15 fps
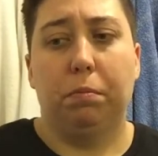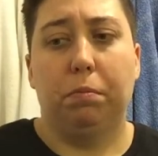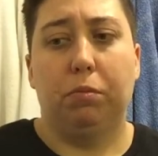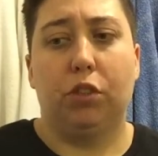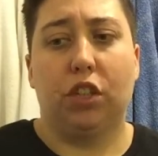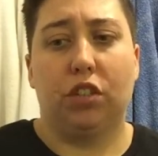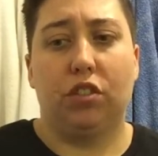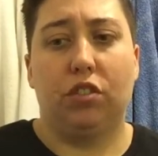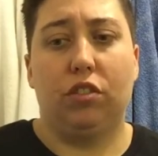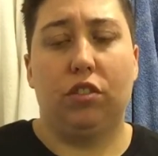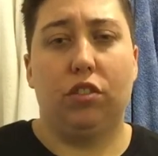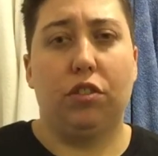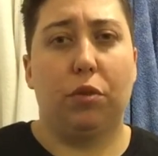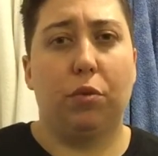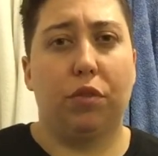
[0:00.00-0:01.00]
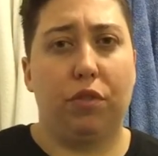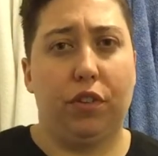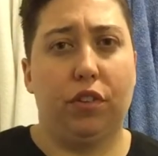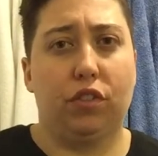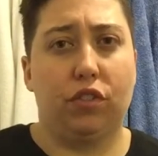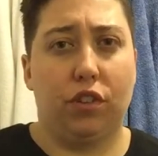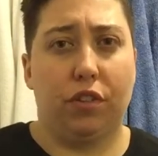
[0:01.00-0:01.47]
Just do what
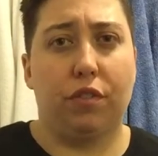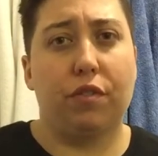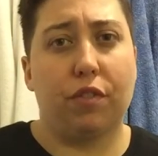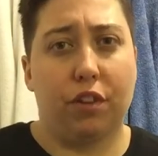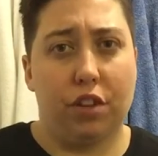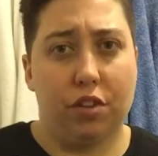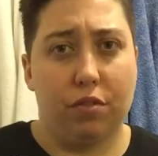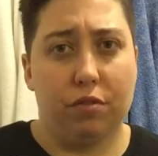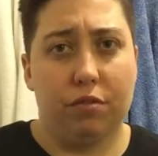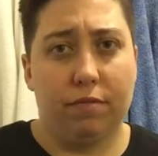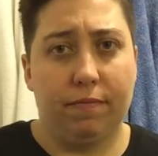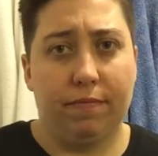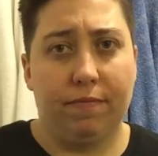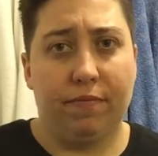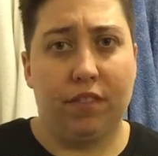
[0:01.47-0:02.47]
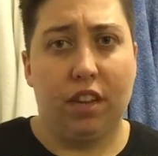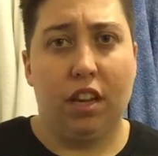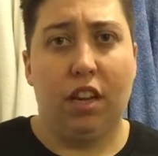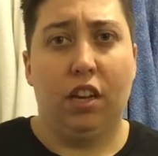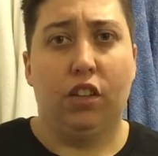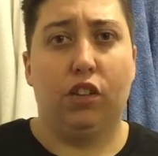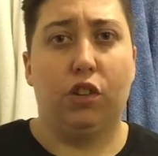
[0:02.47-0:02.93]
feels good for you.
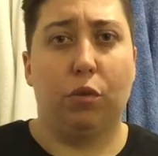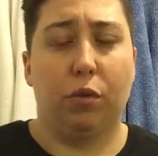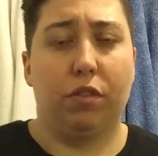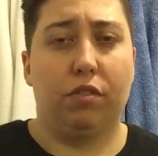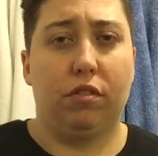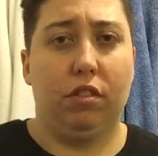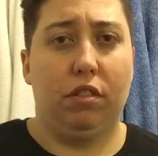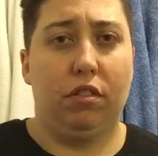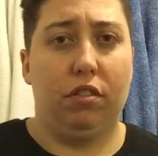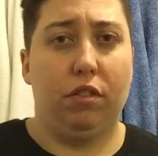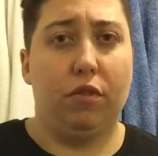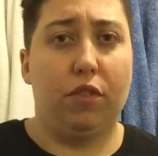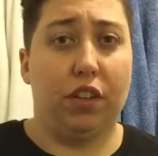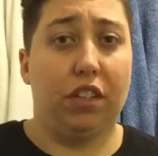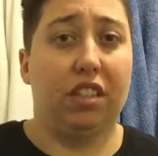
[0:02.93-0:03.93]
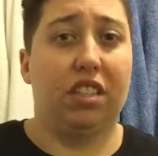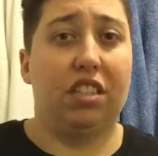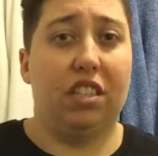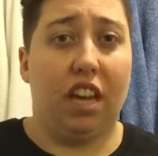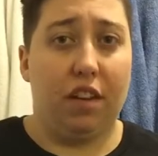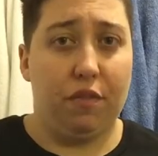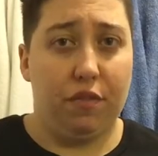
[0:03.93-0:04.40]
Do what you feel is
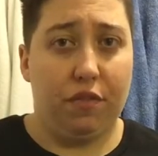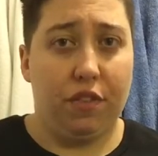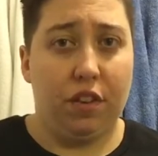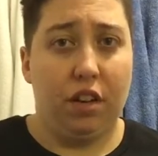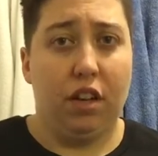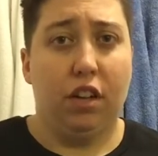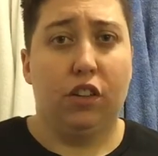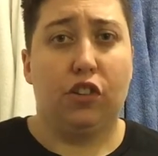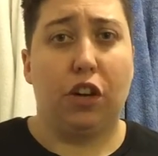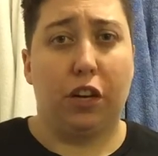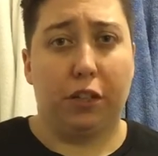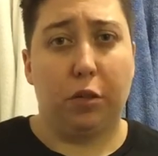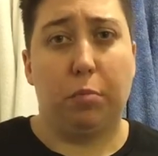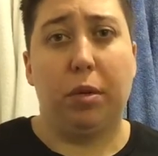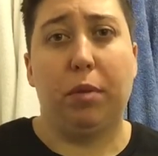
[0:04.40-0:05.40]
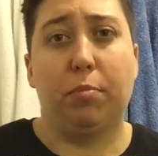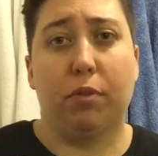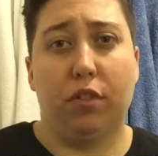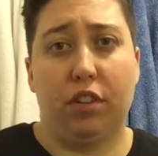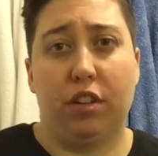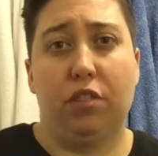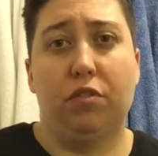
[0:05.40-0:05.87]
safe. Talk to people
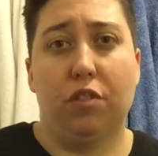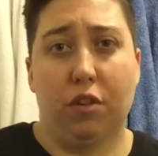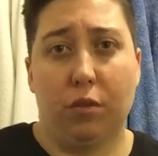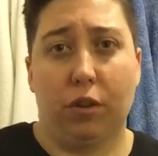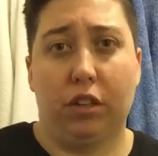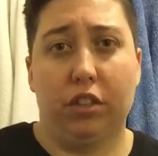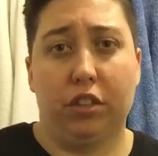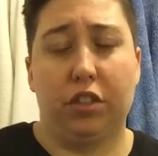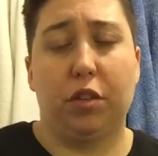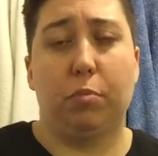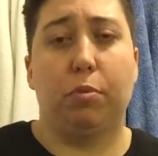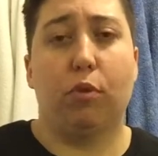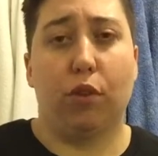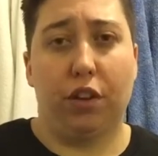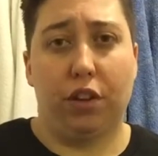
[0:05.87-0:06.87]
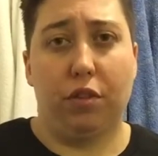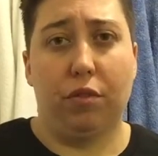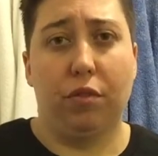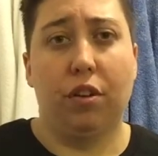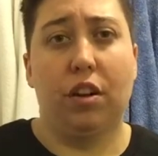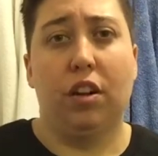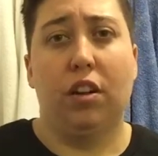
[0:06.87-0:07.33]
that you know are going to support
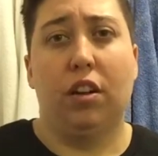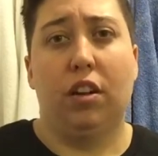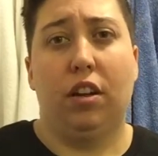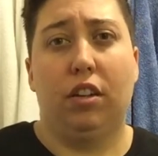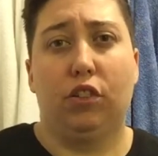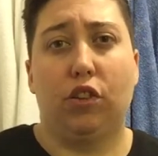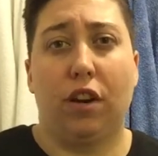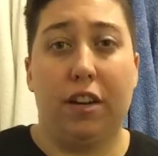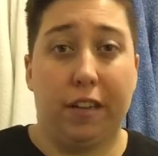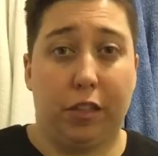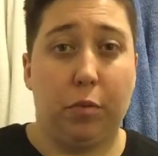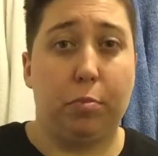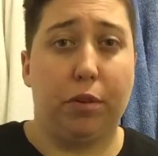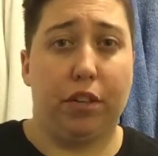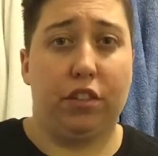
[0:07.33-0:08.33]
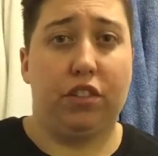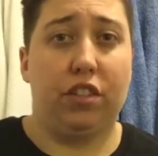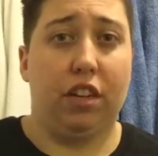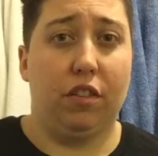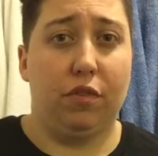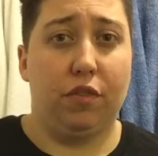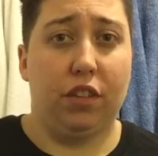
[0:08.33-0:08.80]
you. Try not to put
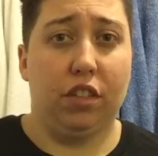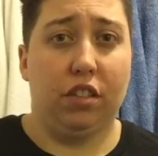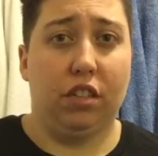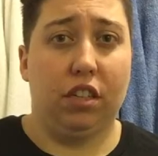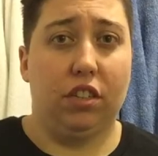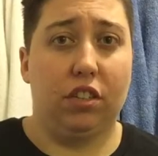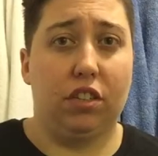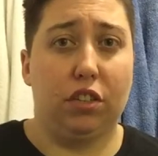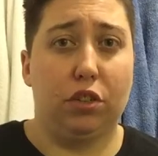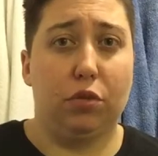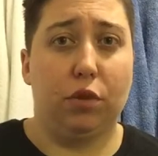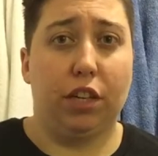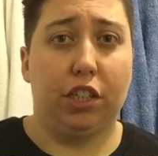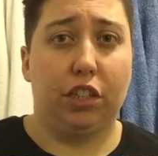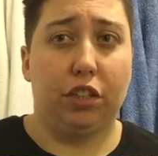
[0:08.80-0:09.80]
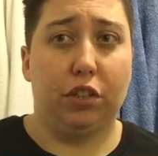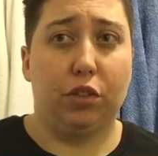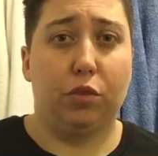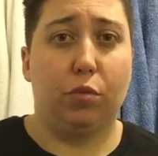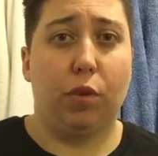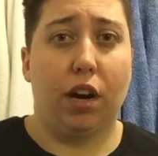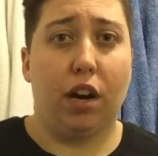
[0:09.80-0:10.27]
yourself in
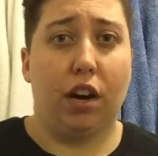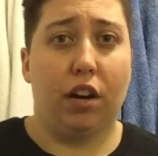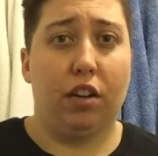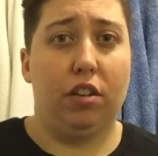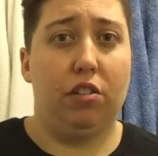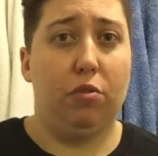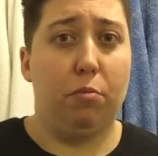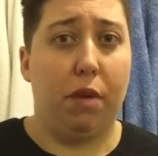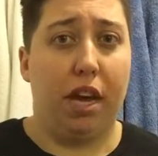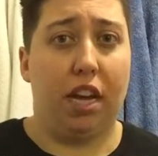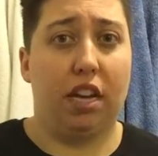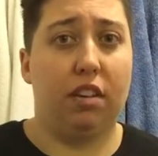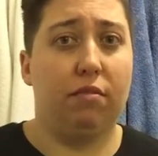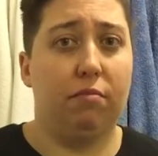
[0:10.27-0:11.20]
situations where you may,